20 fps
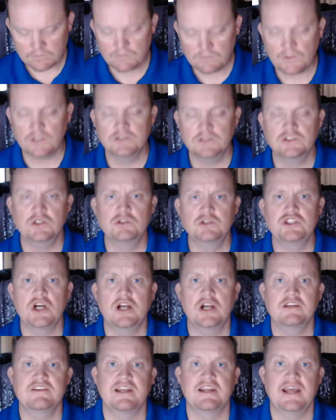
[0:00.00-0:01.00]
So John,
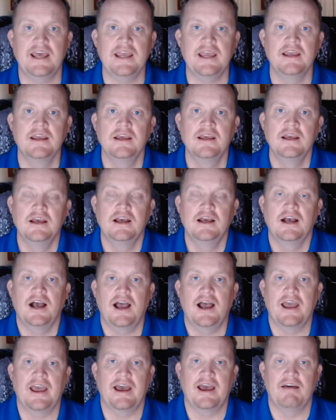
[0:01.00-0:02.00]
today I
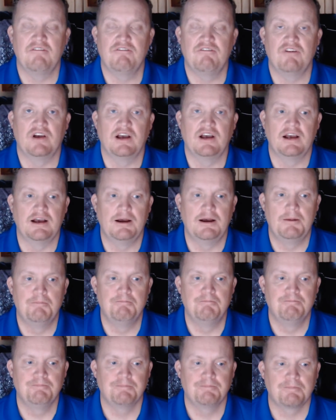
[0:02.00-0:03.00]
have
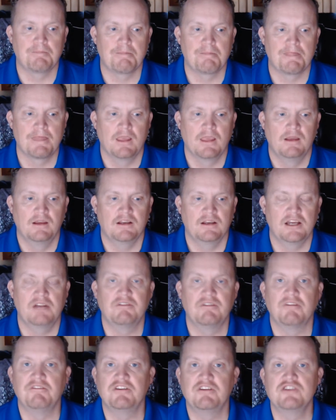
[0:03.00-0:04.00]
kind of a
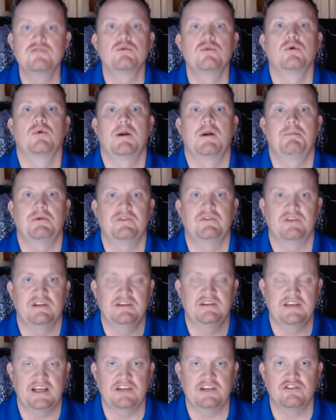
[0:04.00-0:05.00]
visual
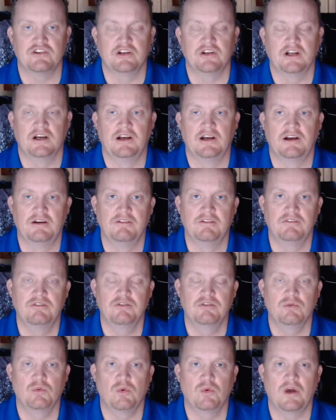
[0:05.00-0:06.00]
representation of
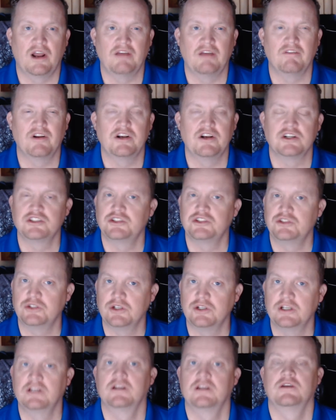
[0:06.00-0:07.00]
what I've
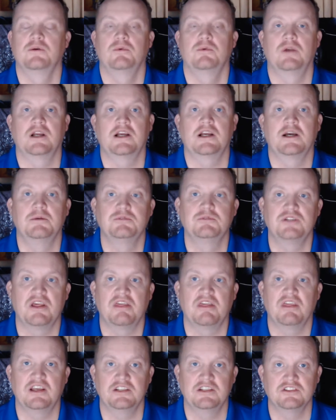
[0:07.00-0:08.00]
understood when it comes to
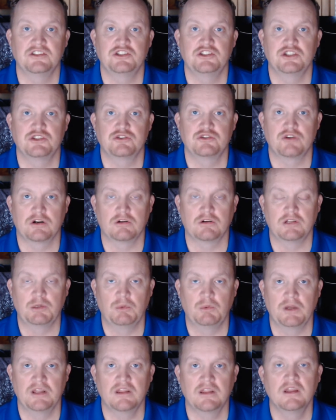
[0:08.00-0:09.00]
things that you're struggling
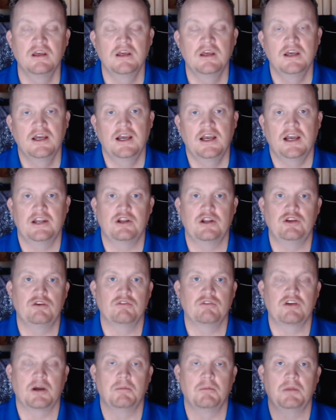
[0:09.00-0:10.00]
with. I know you've
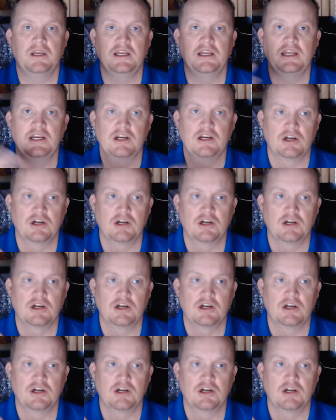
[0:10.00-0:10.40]
come in here